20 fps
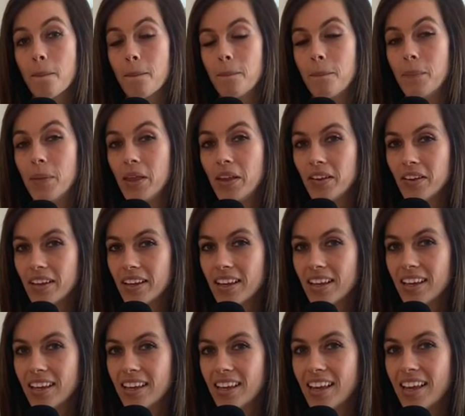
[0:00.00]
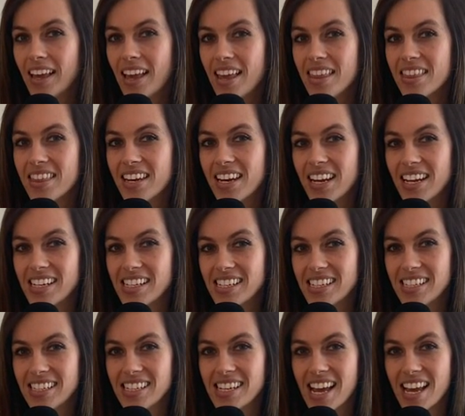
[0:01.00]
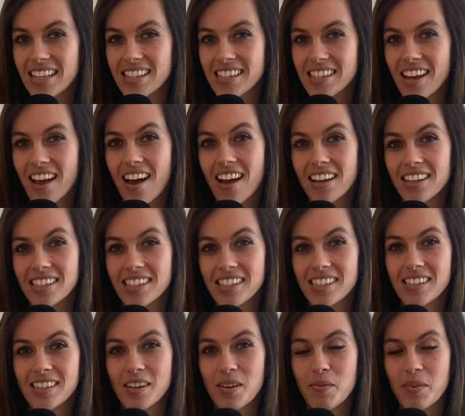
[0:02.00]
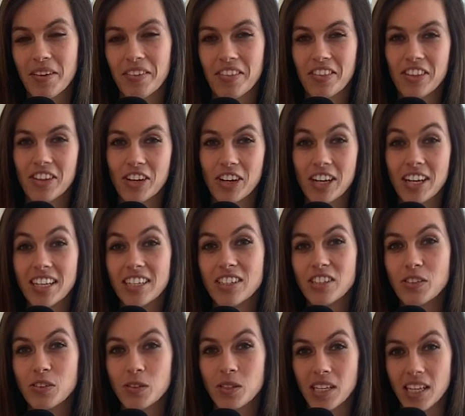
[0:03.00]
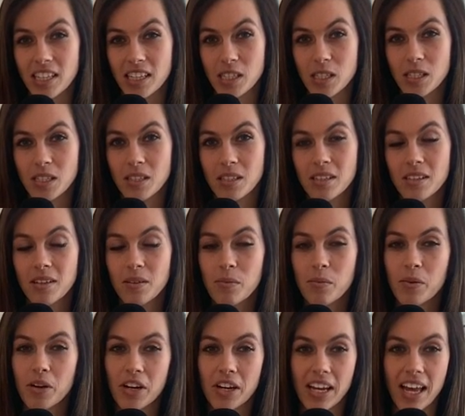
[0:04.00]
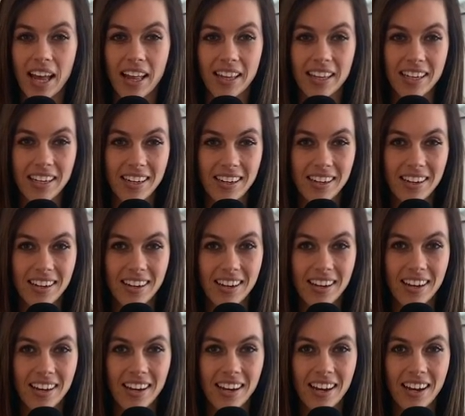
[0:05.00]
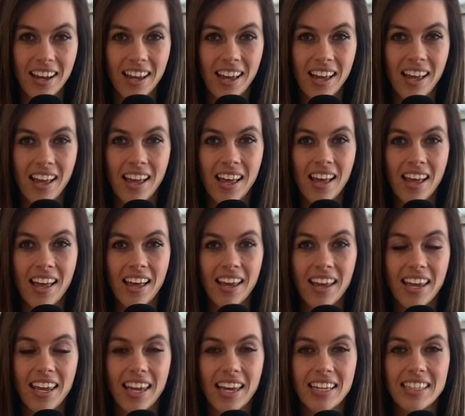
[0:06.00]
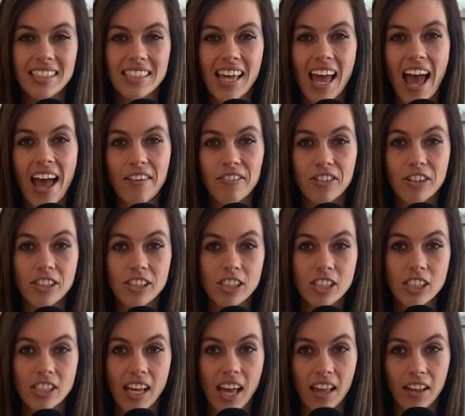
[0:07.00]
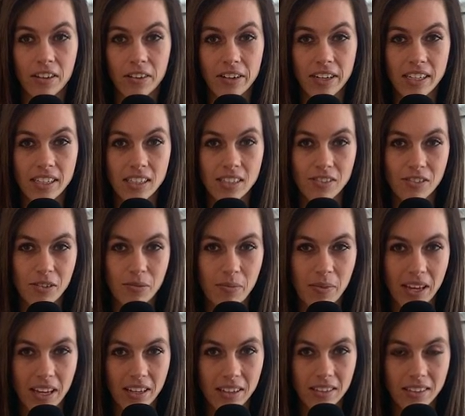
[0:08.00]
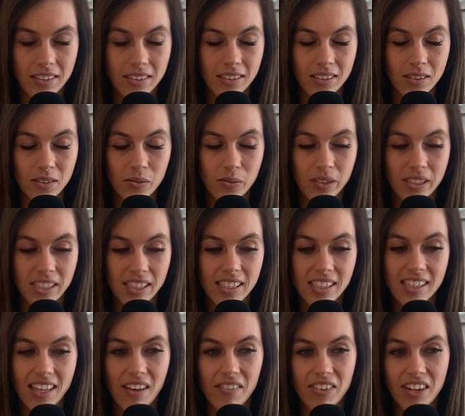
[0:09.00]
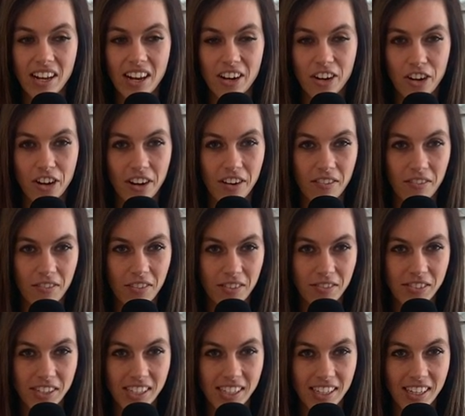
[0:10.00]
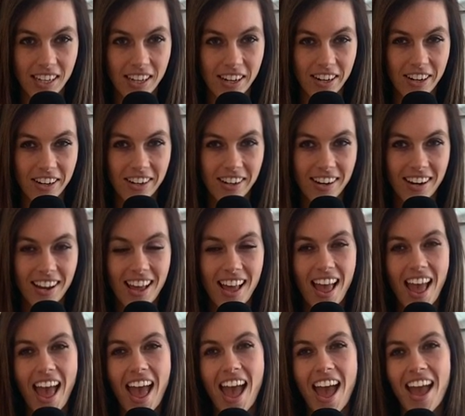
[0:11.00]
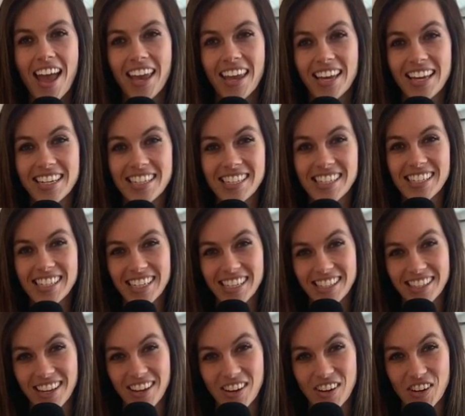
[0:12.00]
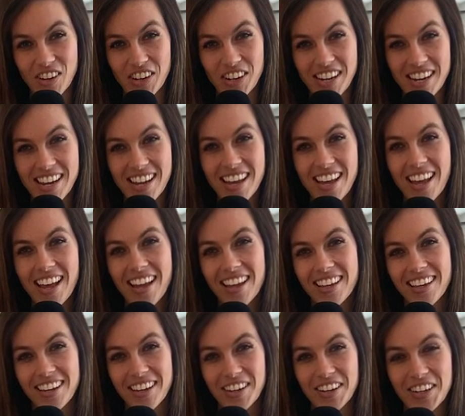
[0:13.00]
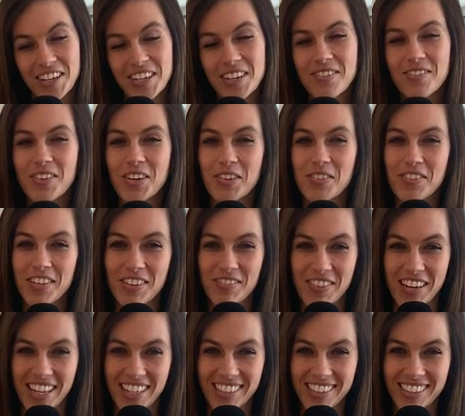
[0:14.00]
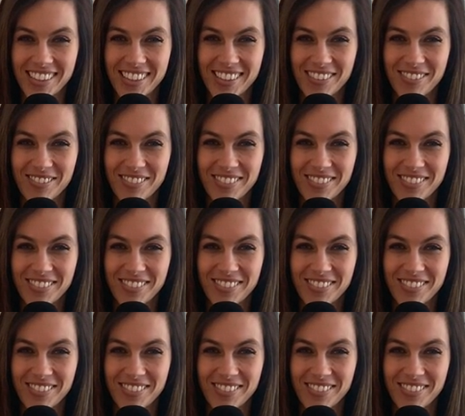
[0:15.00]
Milk in the 1910s cost about 32 cents per gallon, and the average salaries for males was 750 a year and 600 a year for females.